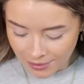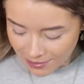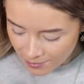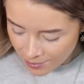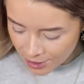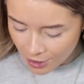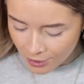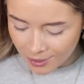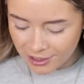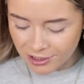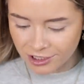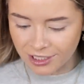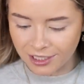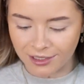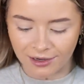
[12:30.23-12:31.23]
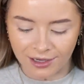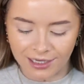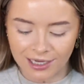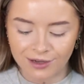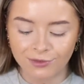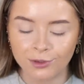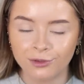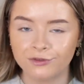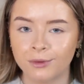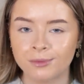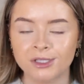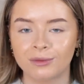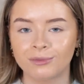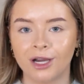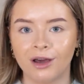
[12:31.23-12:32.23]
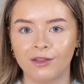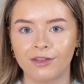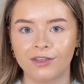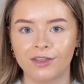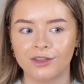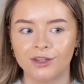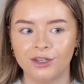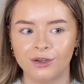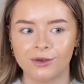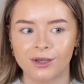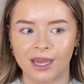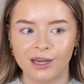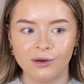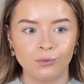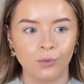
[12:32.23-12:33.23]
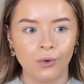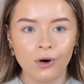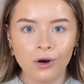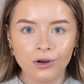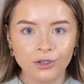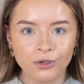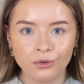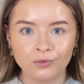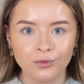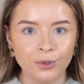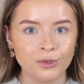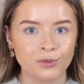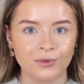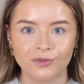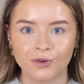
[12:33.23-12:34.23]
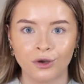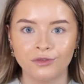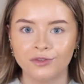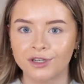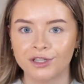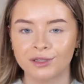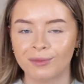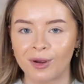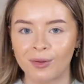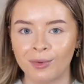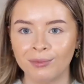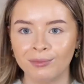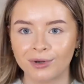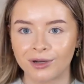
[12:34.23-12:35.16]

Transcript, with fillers: Let me know actually, like if you're from somewhere other than the UK, what are your rules with COVID at the moment?